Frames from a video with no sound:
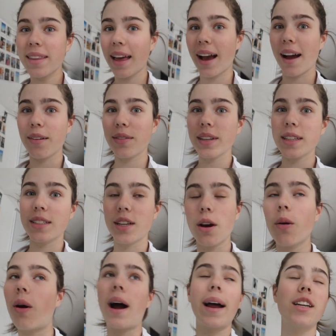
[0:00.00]
Like, I really
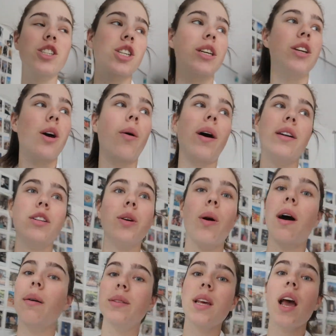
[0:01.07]
don't. I actually, no, I do.
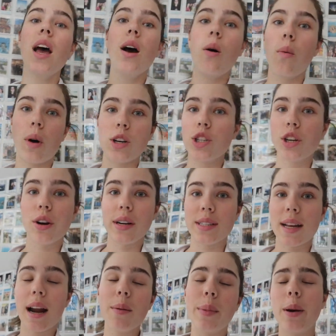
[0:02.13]
I was watching Grey's
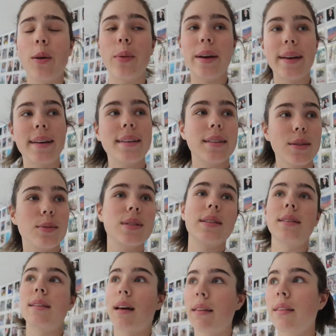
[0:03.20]
Anatomy all weekend because there was
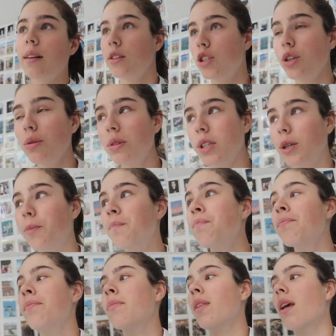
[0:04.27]
nothing to do.
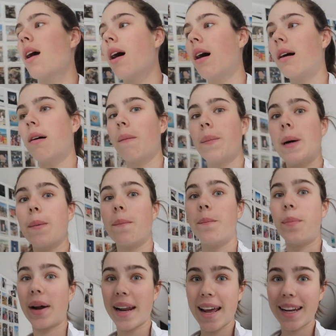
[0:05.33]
Um,
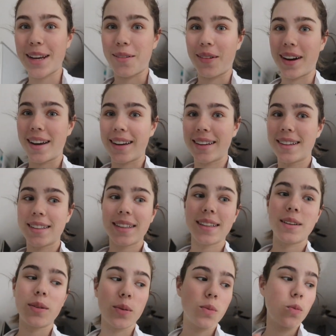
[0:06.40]
but anyway,
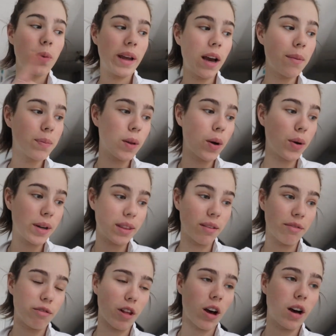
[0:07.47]
we uploaded the
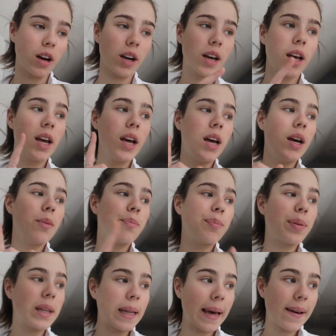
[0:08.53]
vlog,
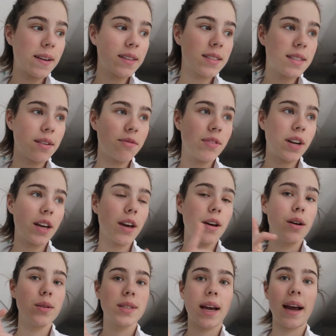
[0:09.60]
planned some
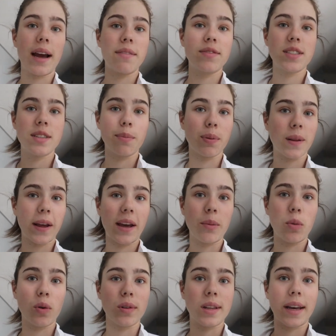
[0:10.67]
videos. I have to plan
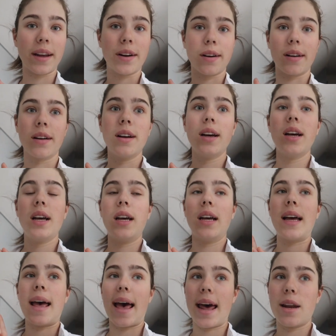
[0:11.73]
more later,
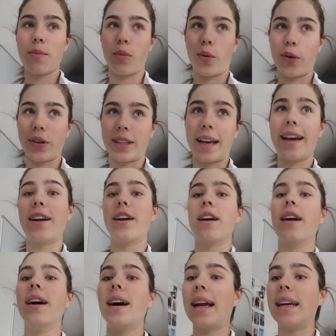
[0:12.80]
edit more
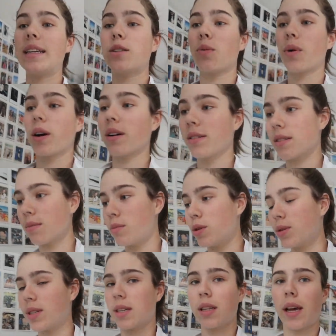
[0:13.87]
later. I need to work on some
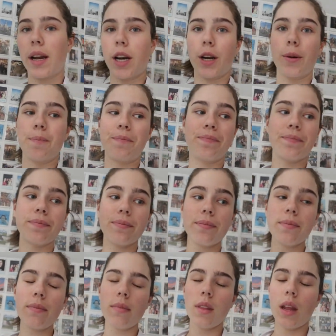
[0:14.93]
music later.
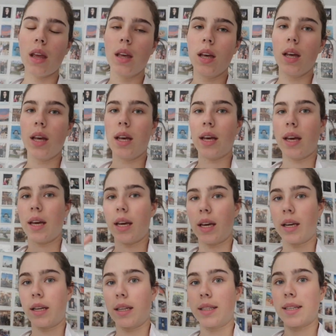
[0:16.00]

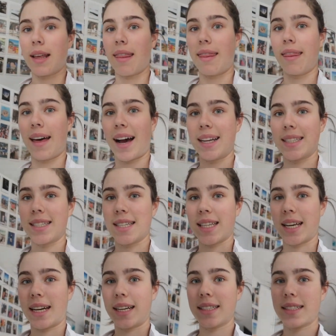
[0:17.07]
And that's
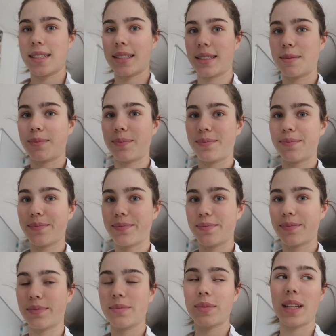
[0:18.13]
that.
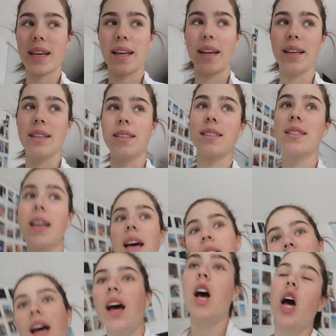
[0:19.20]
It is,
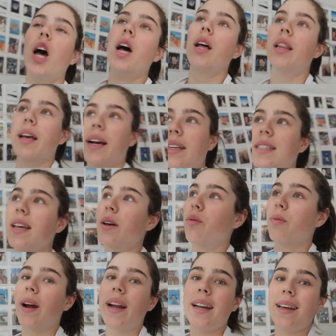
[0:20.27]
like I said,
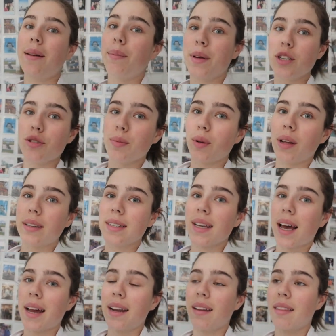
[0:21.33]
rainy and miserable
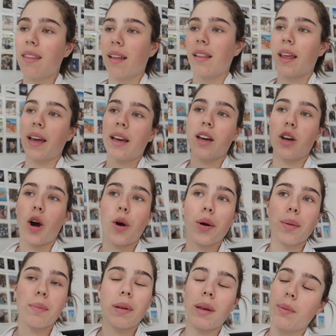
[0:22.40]
outside. The, like,
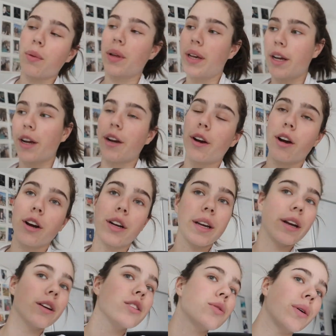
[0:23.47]
garden people here are
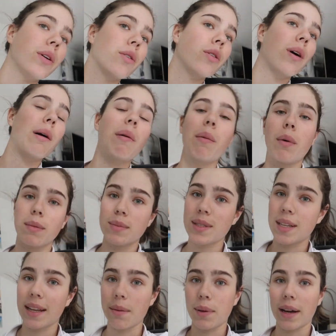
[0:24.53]
here, so I don't know how my mom's
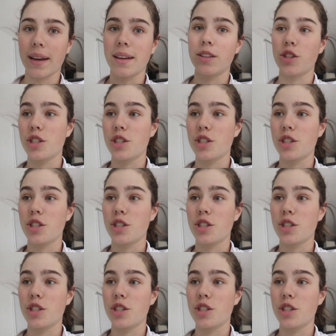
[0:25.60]
going to get back in.